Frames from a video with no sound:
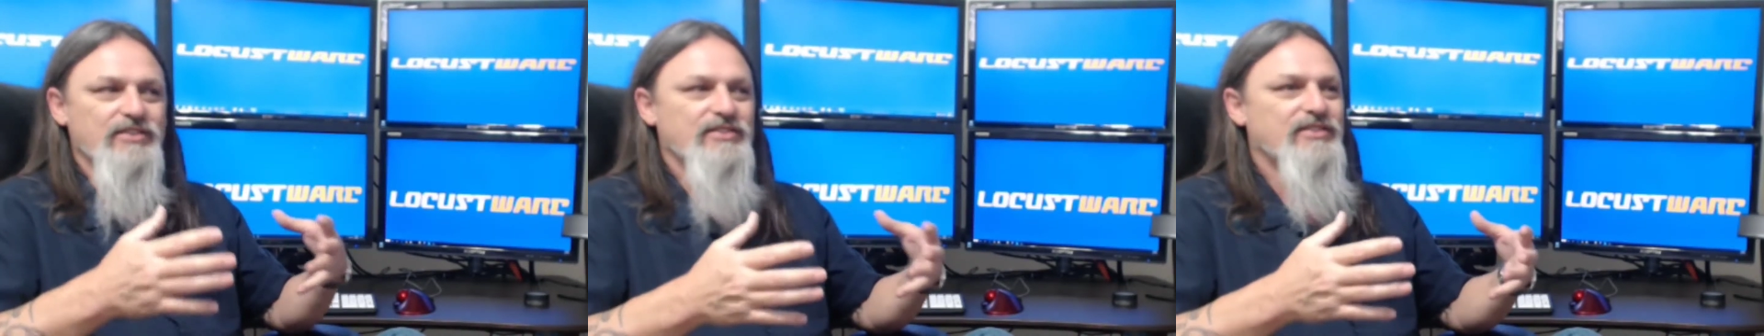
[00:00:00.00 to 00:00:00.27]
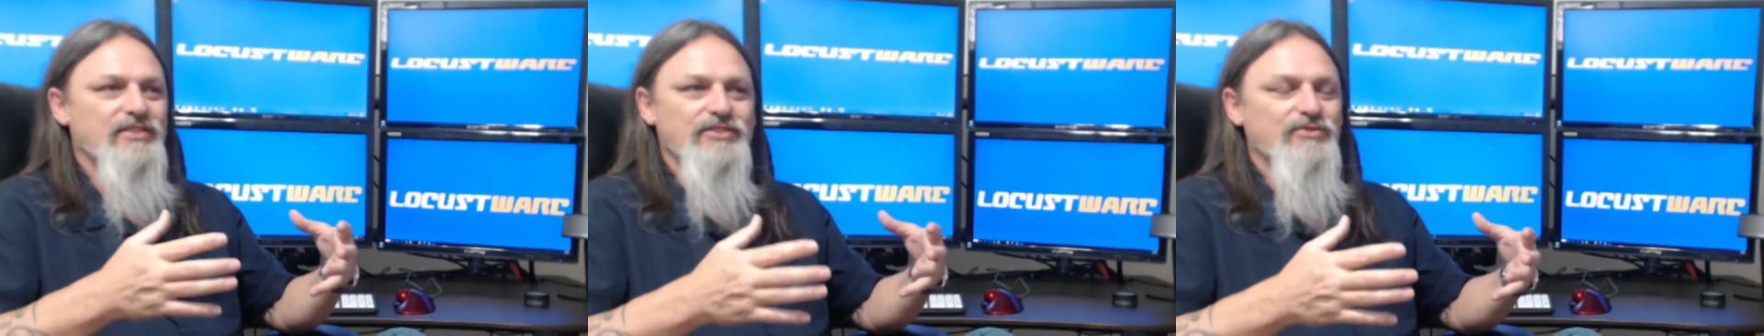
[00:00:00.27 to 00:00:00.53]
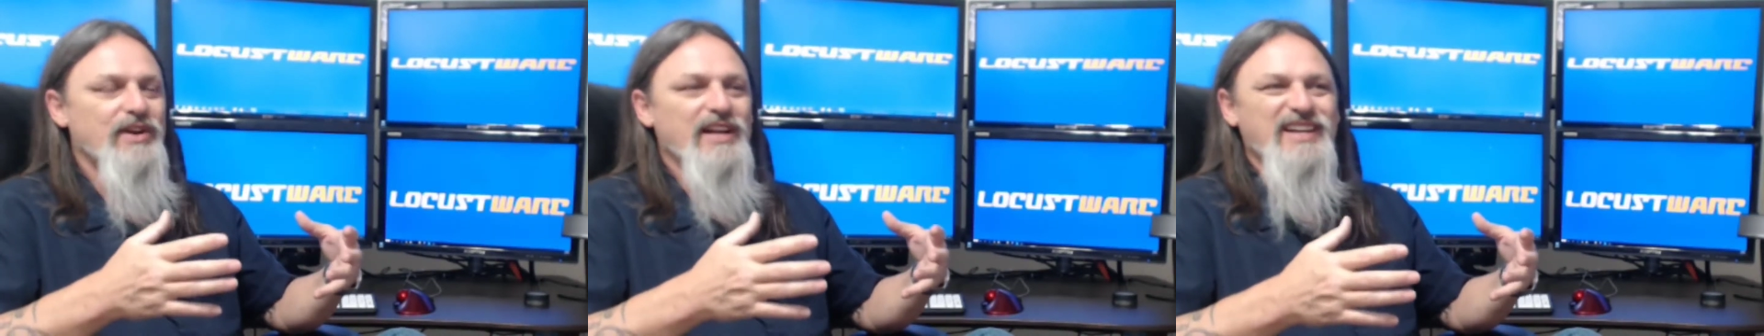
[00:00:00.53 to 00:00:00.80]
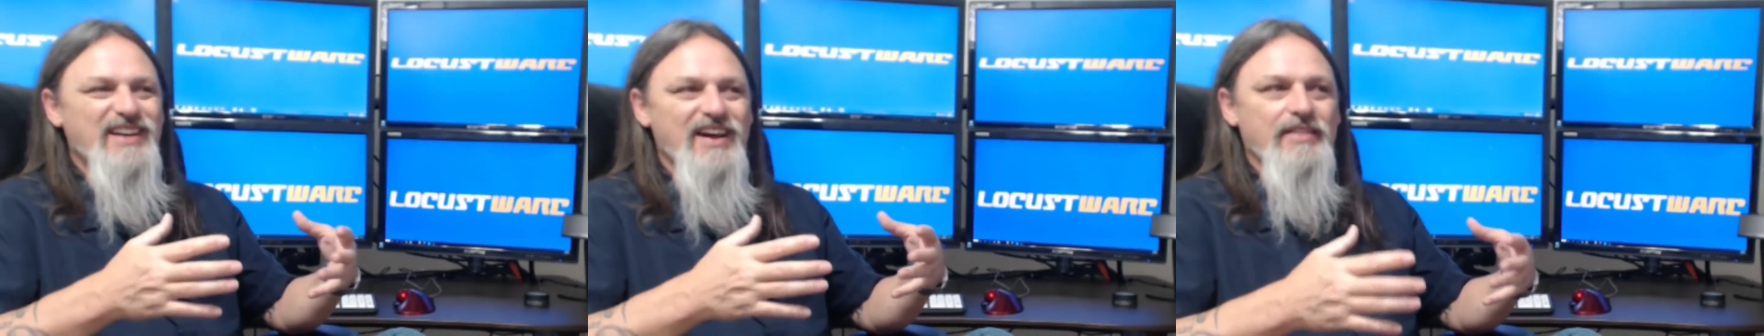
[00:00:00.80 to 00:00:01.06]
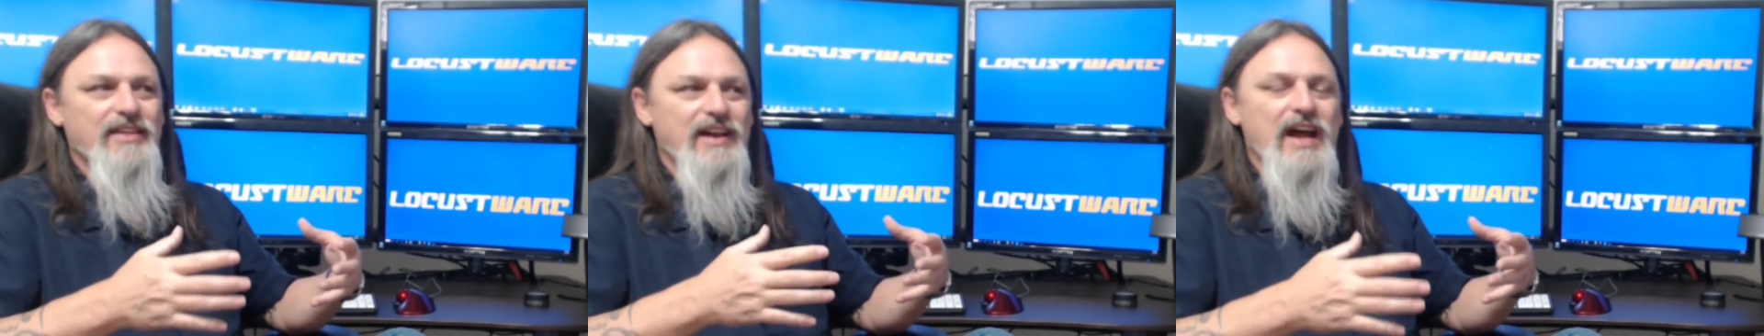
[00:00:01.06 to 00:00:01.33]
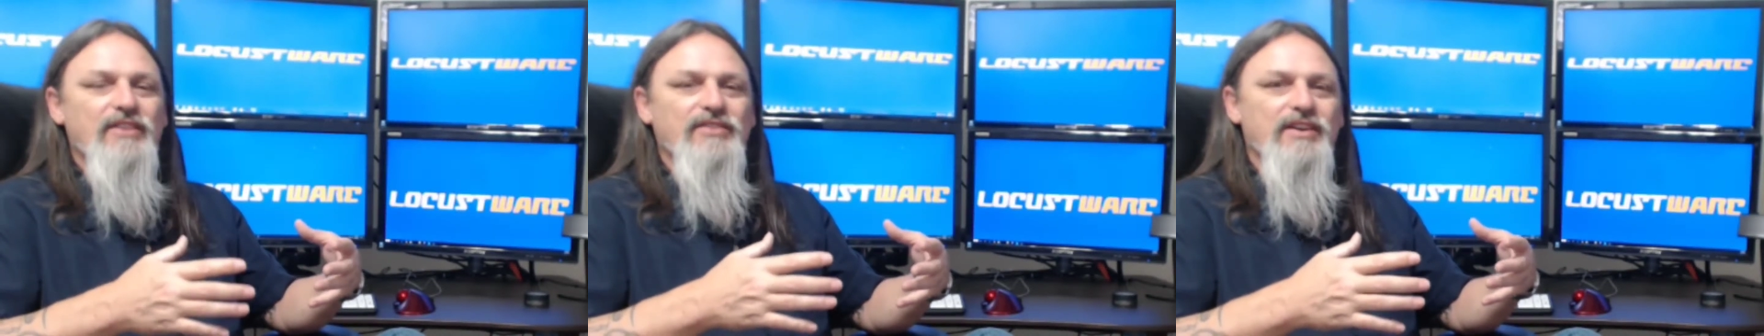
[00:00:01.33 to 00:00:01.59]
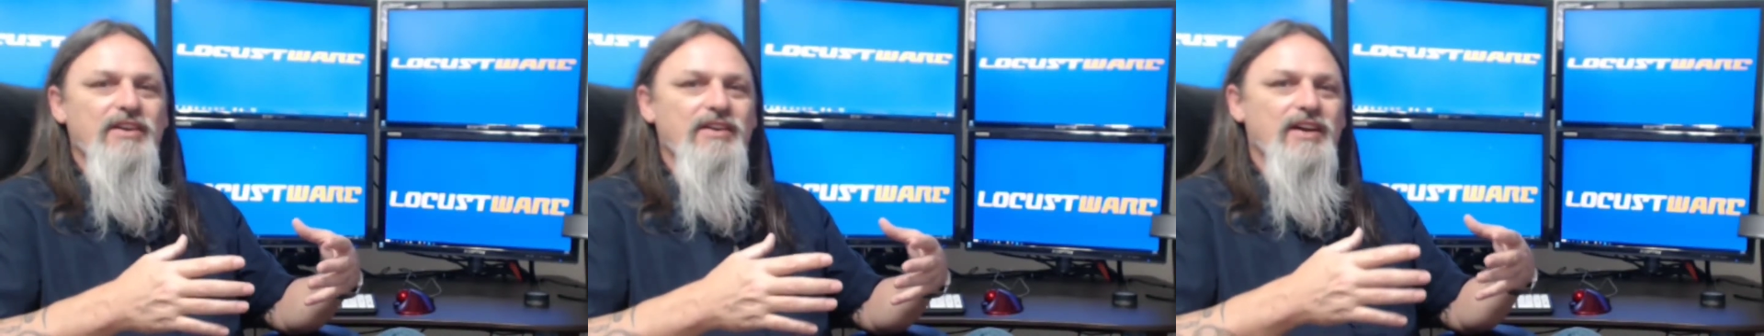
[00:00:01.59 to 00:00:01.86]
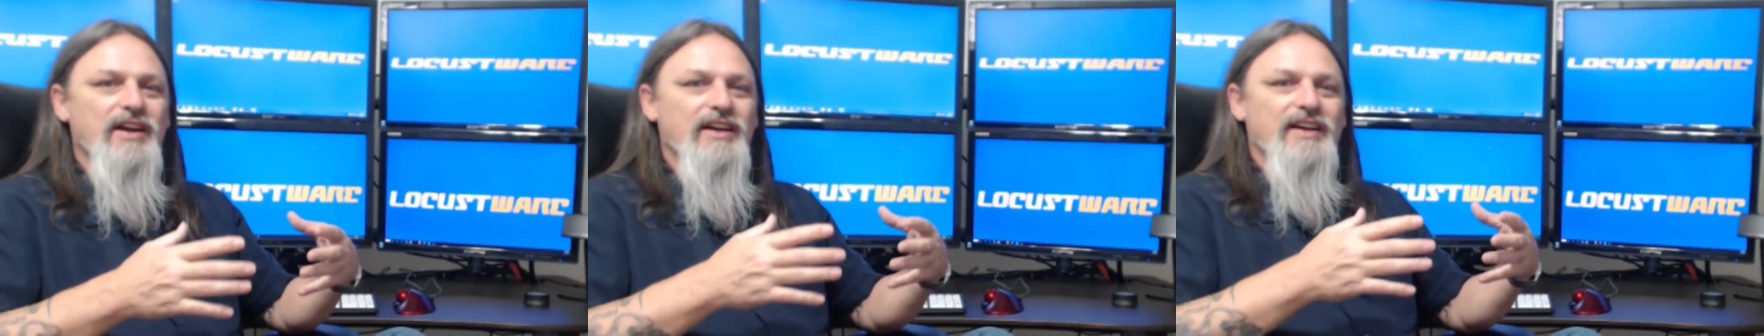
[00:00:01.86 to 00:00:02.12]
There's really nothing out there